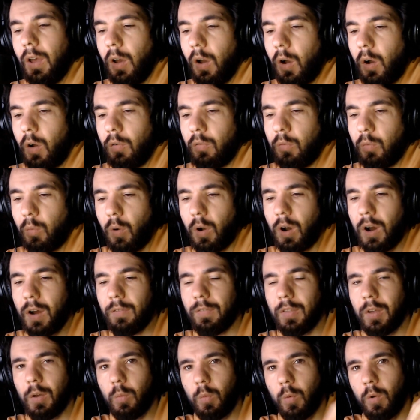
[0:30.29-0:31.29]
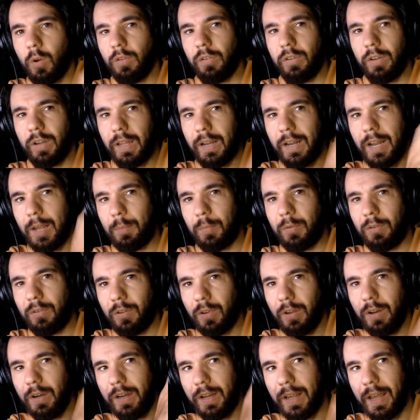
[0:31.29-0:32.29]
of why there wasn't an
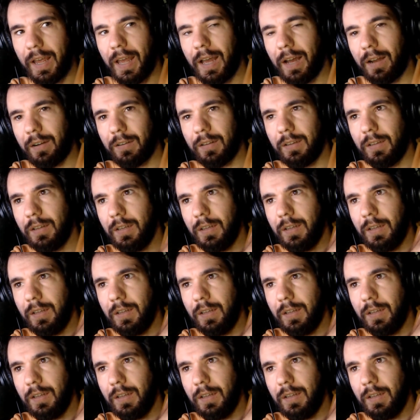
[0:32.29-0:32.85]
episode out